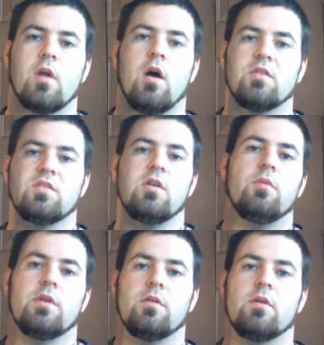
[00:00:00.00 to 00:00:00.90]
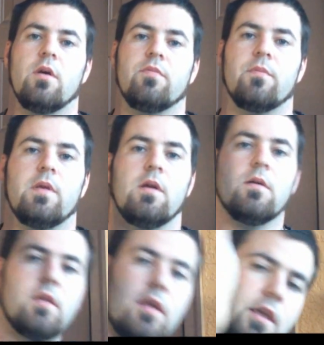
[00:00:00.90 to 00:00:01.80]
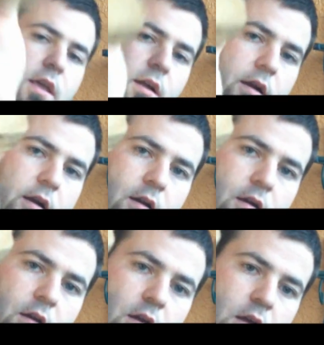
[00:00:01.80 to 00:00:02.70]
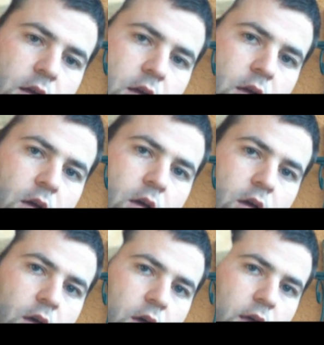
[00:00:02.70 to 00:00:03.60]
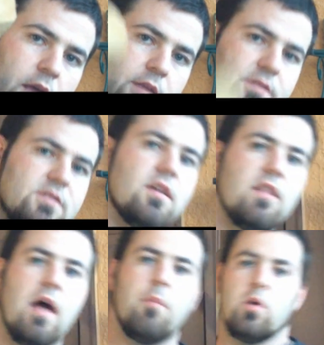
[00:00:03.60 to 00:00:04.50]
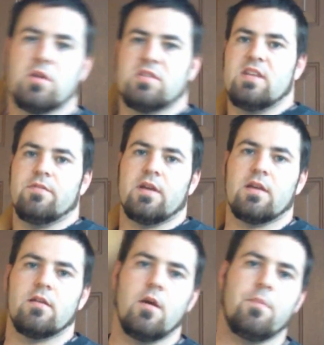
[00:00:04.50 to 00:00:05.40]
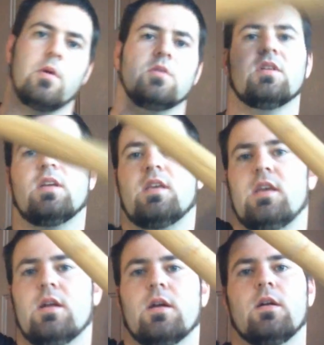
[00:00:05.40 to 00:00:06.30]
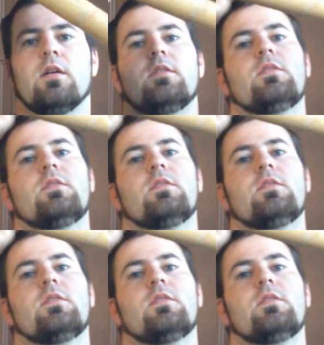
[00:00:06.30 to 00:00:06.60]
Also, when you come from here to here, it's a lot more deceiving. Opposed to here,